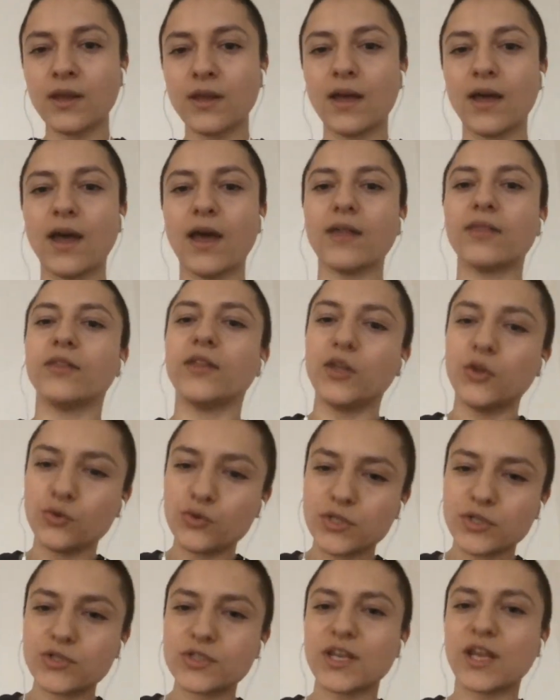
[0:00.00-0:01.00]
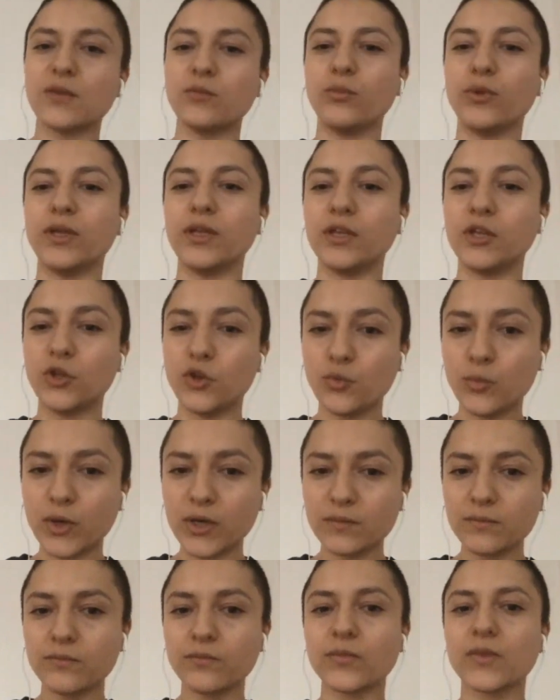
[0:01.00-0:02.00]
And the users can be
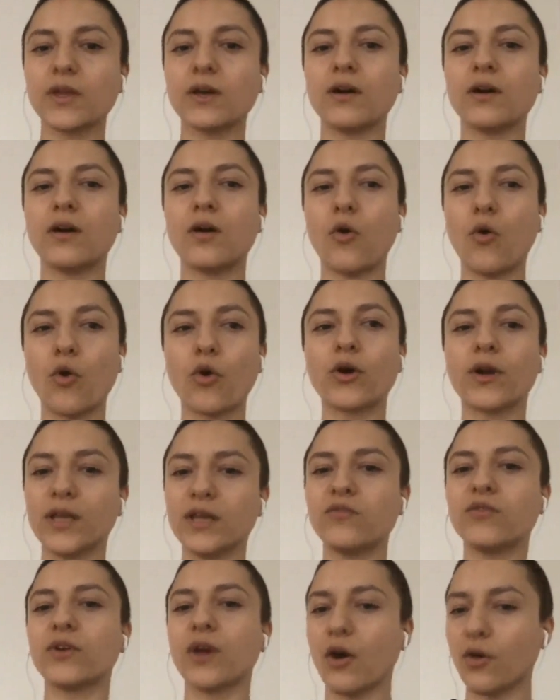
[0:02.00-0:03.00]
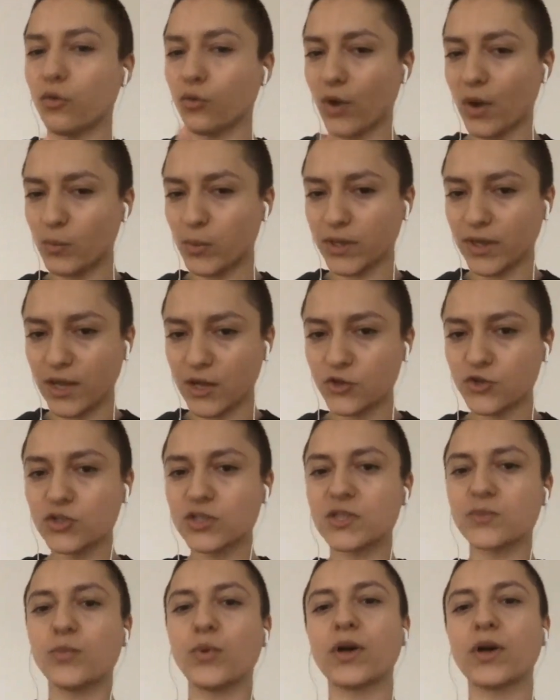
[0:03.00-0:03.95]
human or even other applications,